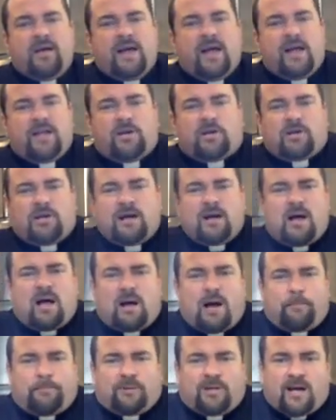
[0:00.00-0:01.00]
And you're going
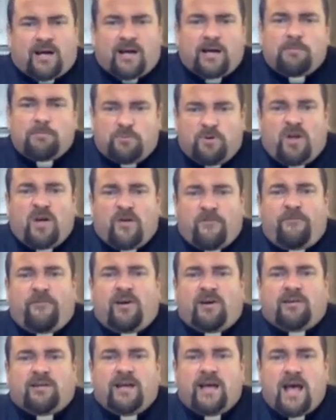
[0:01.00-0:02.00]
to apply
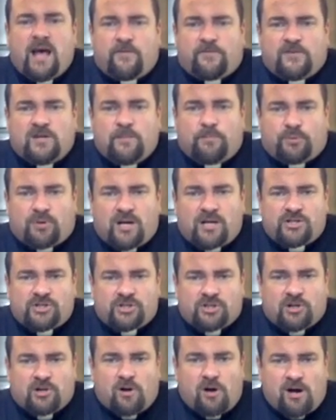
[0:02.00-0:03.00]
fairly hefty
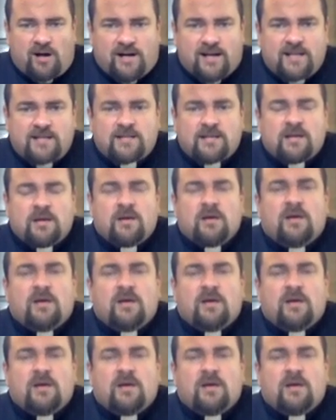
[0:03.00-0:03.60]
pressure on it